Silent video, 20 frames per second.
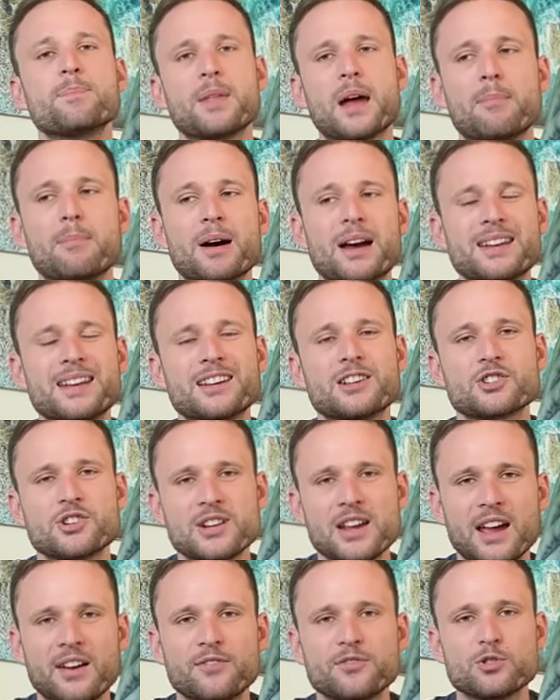I might
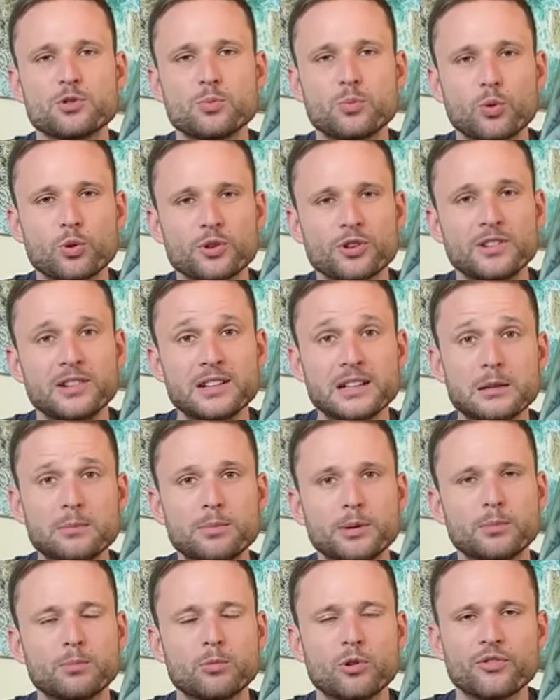actually have to water a little
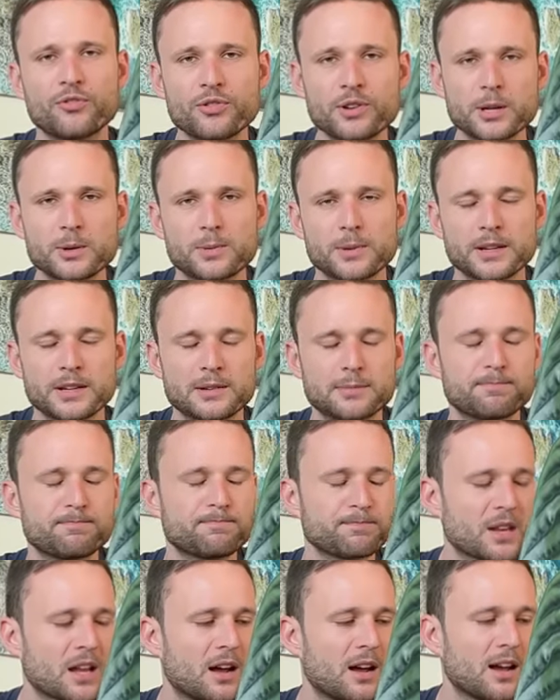bit more frequently
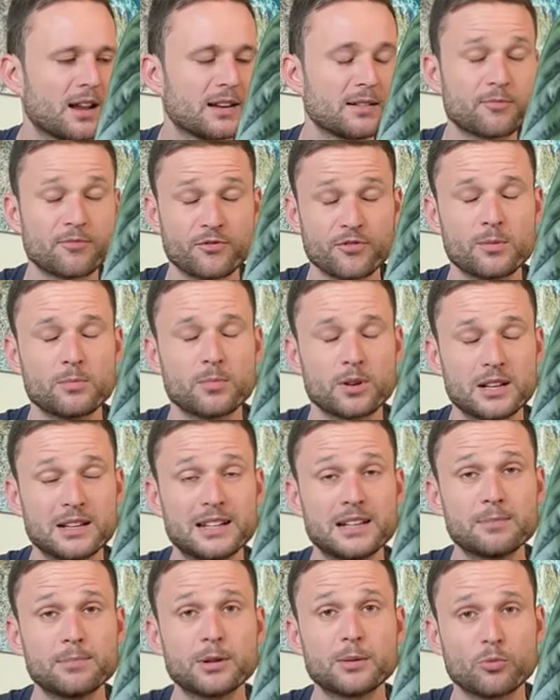
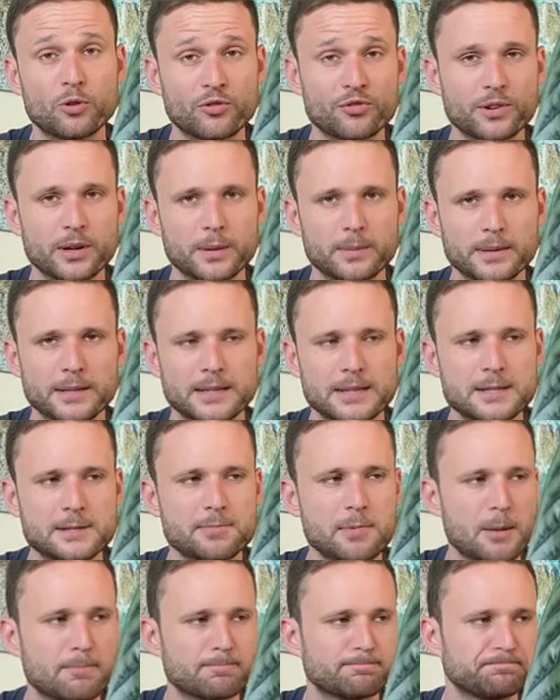as
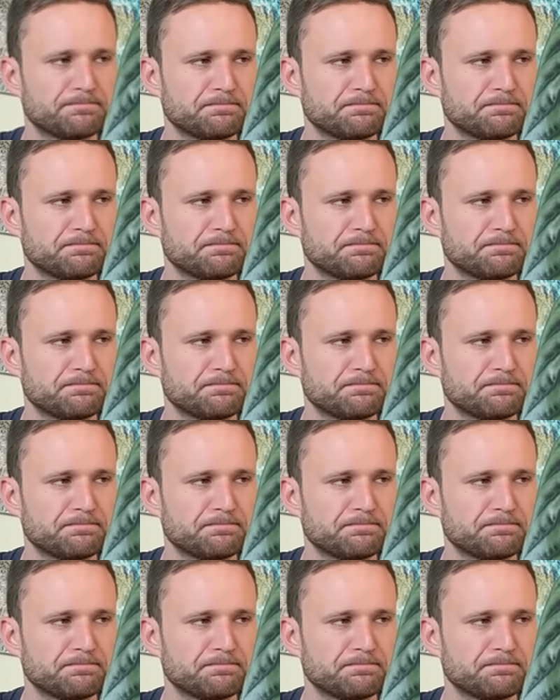well.